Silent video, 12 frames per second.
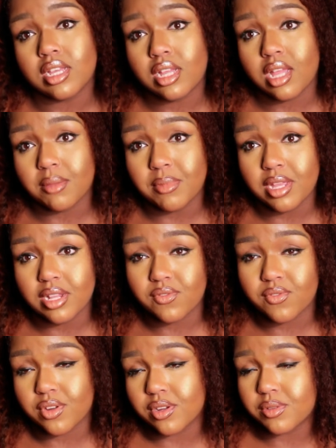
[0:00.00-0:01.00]
I mean,
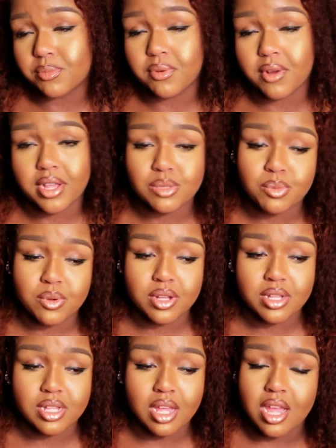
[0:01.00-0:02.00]
for the price
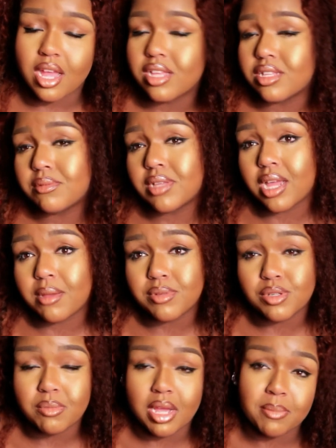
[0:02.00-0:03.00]
point, sometimes
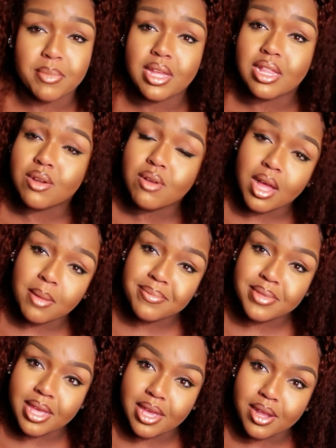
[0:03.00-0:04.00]
you might be a little up
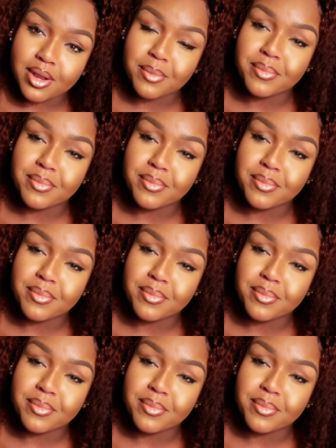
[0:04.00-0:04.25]
there,